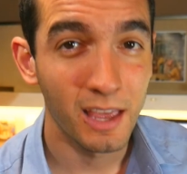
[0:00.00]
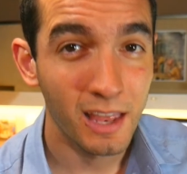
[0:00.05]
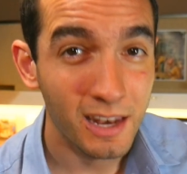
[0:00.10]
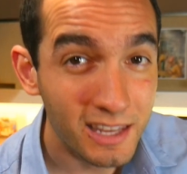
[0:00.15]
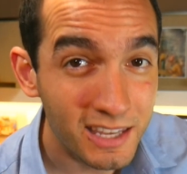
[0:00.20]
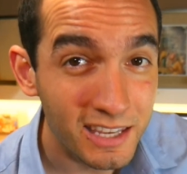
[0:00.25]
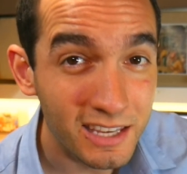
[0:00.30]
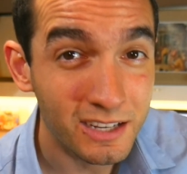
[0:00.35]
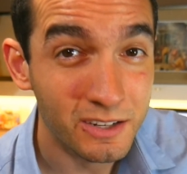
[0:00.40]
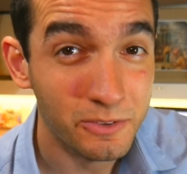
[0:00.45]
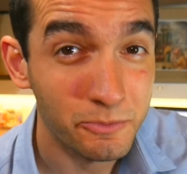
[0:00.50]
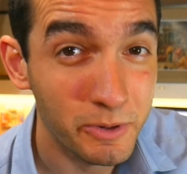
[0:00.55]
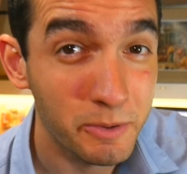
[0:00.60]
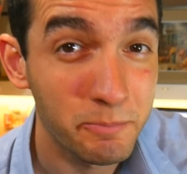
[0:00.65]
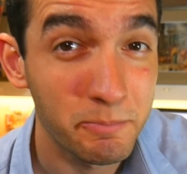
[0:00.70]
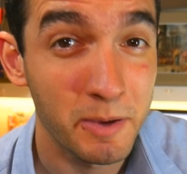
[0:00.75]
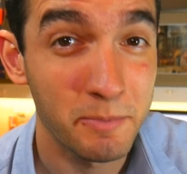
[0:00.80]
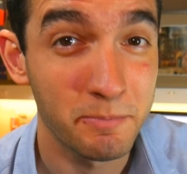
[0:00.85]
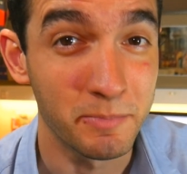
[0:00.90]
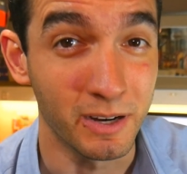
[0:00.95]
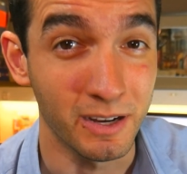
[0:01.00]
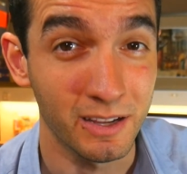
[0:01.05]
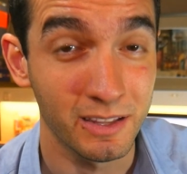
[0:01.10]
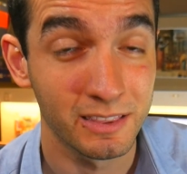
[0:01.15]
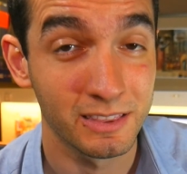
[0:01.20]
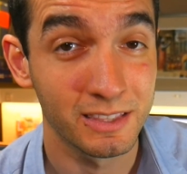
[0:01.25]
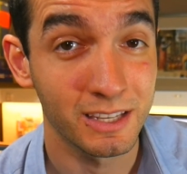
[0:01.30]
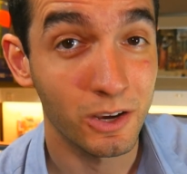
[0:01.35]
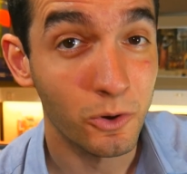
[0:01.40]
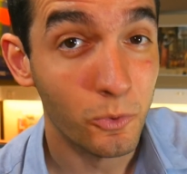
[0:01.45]
And here, remember,
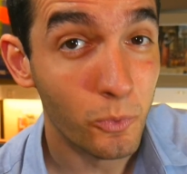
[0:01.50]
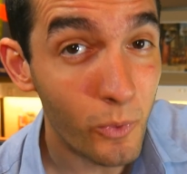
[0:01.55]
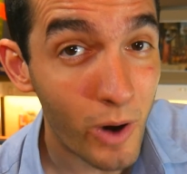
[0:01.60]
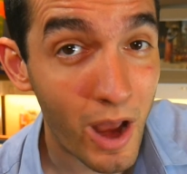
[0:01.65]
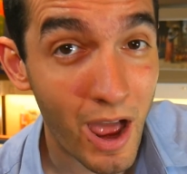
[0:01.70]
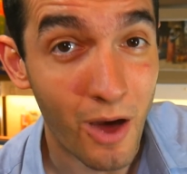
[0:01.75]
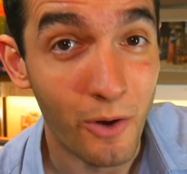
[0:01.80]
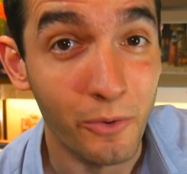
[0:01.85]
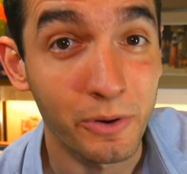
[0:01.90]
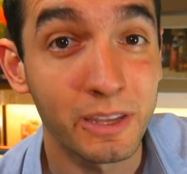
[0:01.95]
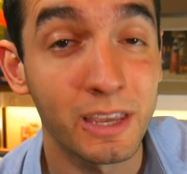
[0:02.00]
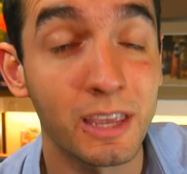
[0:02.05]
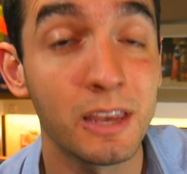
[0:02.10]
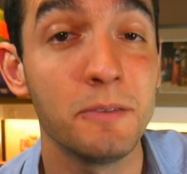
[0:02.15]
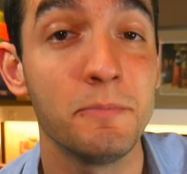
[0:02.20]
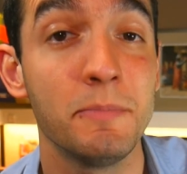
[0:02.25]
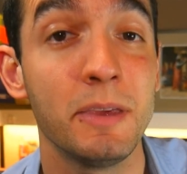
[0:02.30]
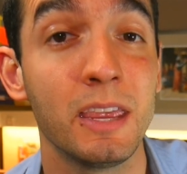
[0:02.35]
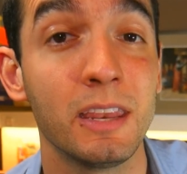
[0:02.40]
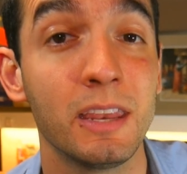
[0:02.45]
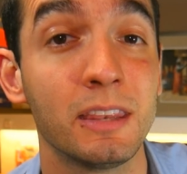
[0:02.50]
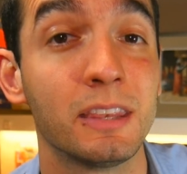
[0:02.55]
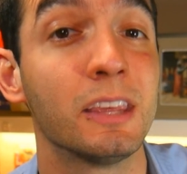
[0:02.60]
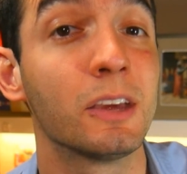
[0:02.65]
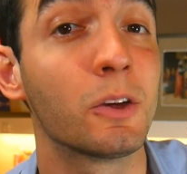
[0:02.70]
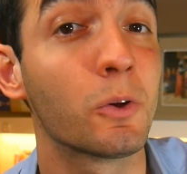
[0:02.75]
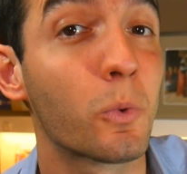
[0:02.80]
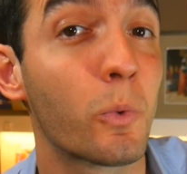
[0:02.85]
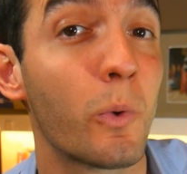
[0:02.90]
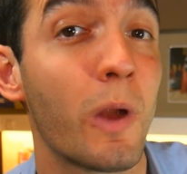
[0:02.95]
the Crown can mean the
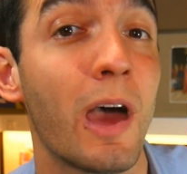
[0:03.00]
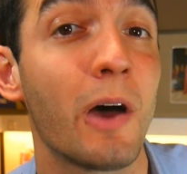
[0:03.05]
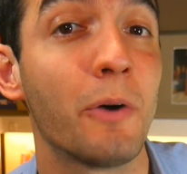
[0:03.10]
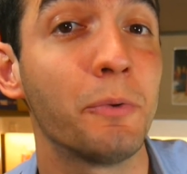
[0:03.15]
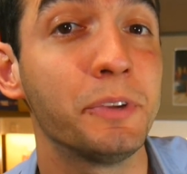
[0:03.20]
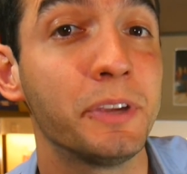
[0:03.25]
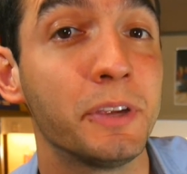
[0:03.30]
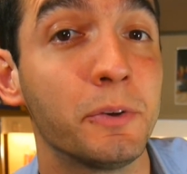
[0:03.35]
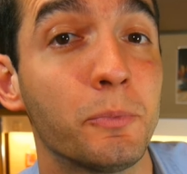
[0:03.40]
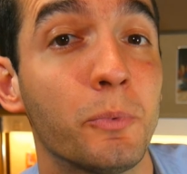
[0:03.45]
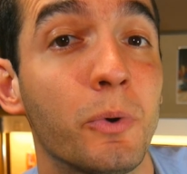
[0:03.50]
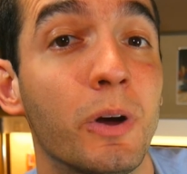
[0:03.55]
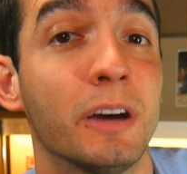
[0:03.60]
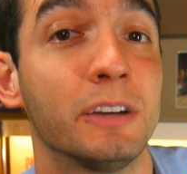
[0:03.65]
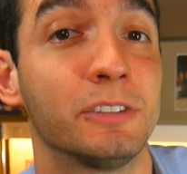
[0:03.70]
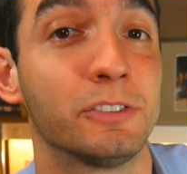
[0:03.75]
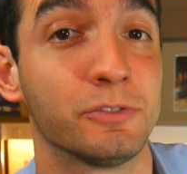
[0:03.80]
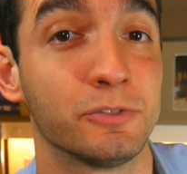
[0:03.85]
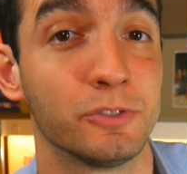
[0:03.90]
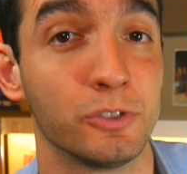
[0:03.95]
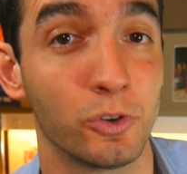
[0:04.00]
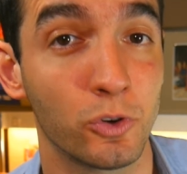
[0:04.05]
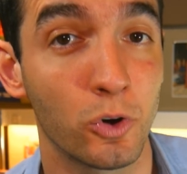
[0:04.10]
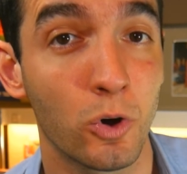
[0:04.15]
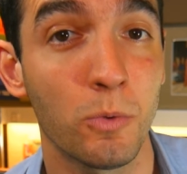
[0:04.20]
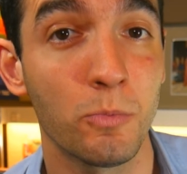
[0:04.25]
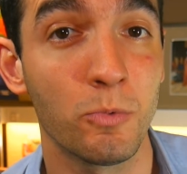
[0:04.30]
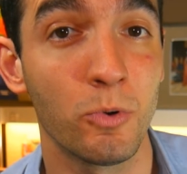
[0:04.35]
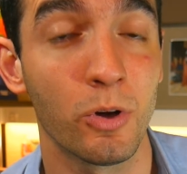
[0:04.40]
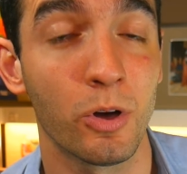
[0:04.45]
Crown in right of the
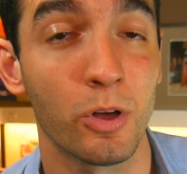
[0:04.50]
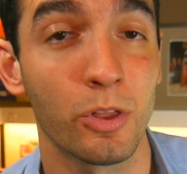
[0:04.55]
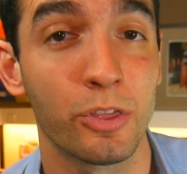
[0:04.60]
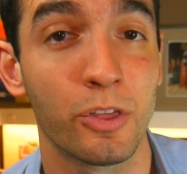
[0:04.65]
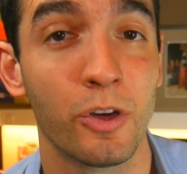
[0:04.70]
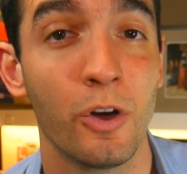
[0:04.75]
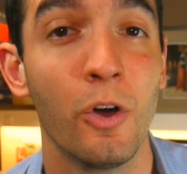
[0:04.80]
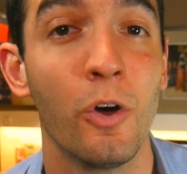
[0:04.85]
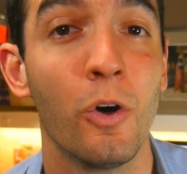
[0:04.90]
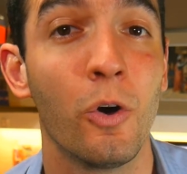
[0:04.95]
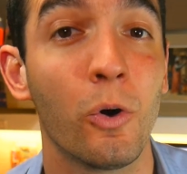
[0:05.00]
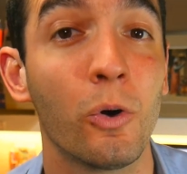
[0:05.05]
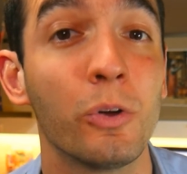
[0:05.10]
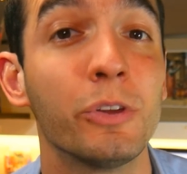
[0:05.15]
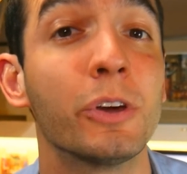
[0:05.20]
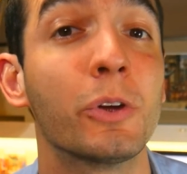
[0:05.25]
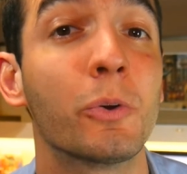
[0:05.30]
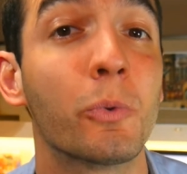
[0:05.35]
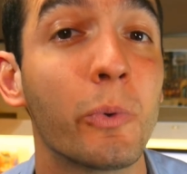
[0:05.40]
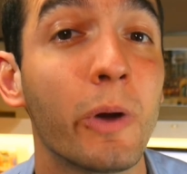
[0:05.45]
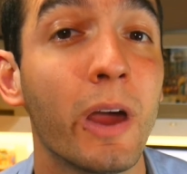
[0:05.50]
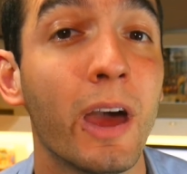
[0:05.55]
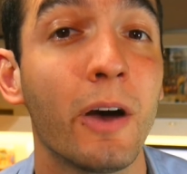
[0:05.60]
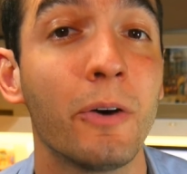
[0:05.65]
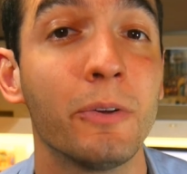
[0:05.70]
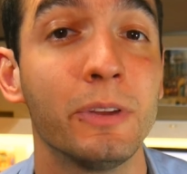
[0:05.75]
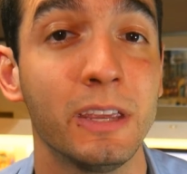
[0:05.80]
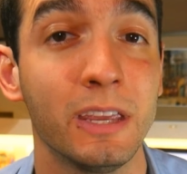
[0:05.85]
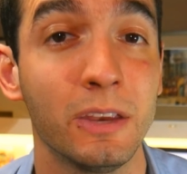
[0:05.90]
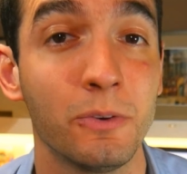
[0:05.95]
Commonwealth or the
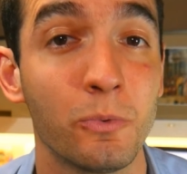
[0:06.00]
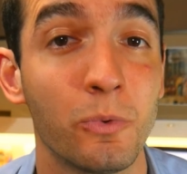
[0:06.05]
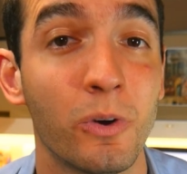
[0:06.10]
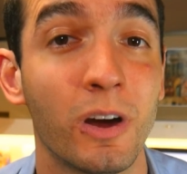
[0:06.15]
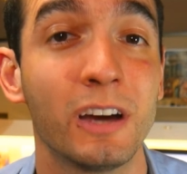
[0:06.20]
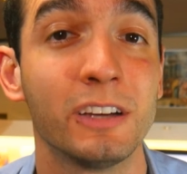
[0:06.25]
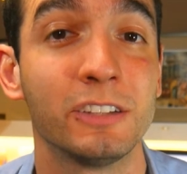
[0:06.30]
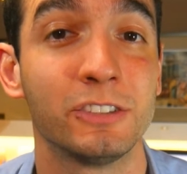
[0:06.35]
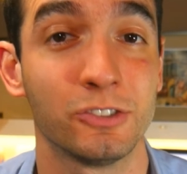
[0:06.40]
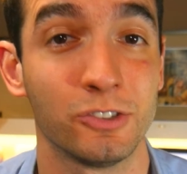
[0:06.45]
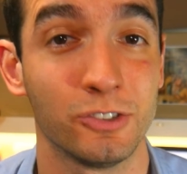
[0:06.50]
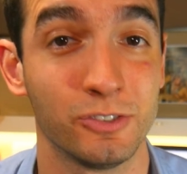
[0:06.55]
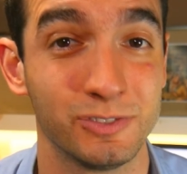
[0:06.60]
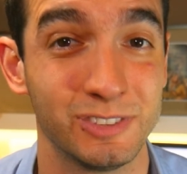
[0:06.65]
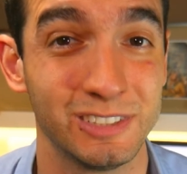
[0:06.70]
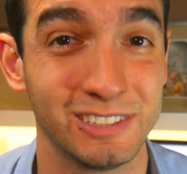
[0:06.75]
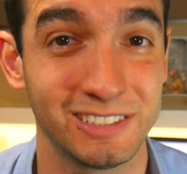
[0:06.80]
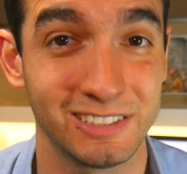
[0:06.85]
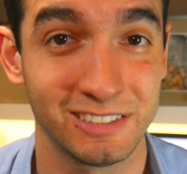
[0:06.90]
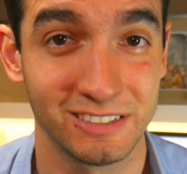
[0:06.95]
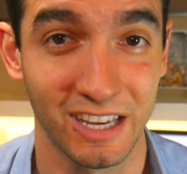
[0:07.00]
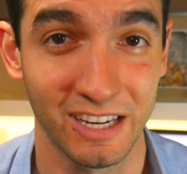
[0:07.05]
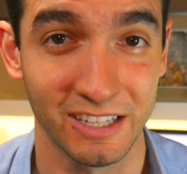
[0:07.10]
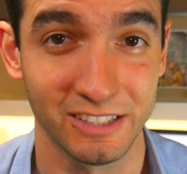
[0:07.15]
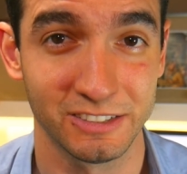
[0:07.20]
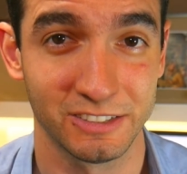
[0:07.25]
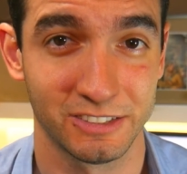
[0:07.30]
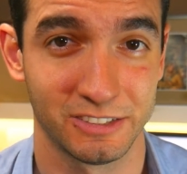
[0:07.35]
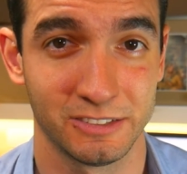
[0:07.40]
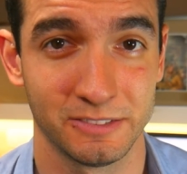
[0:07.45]
Crown in right of the
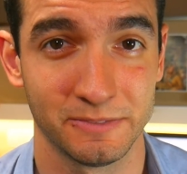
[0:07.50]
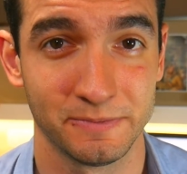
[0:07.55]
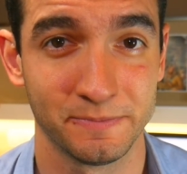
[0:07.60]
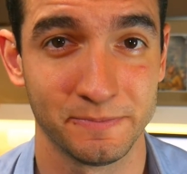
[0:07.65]
states.